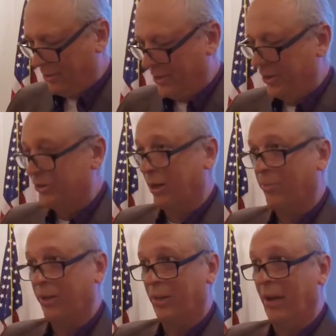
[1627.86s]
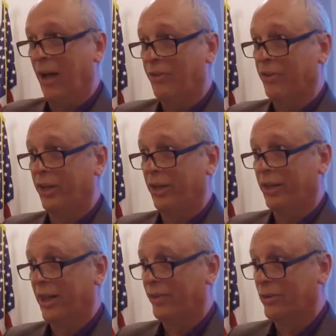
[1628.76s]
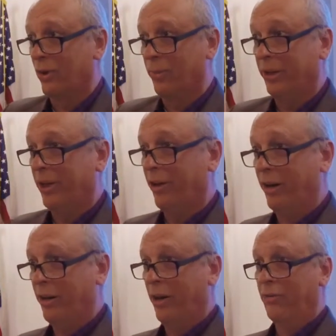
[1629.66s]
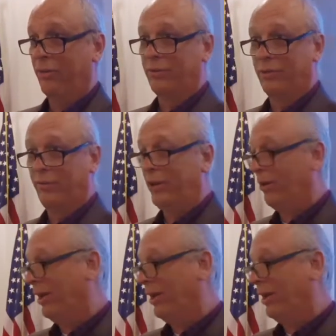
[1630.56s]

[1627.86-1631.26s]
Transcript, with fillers: there's something about singing that's going to be carried over. If you don't